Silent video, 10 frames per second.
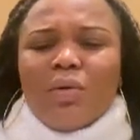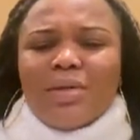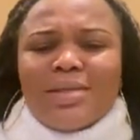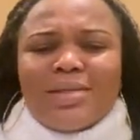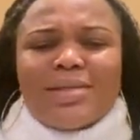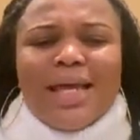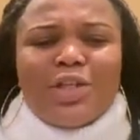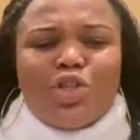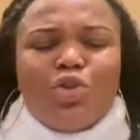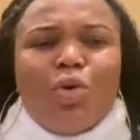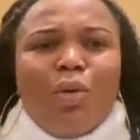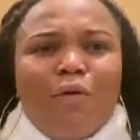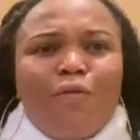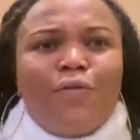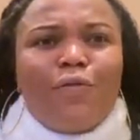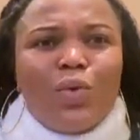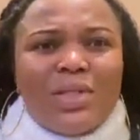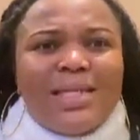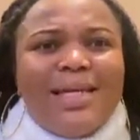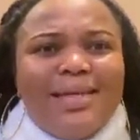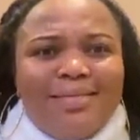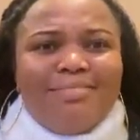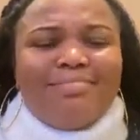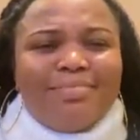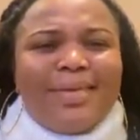set your foot in a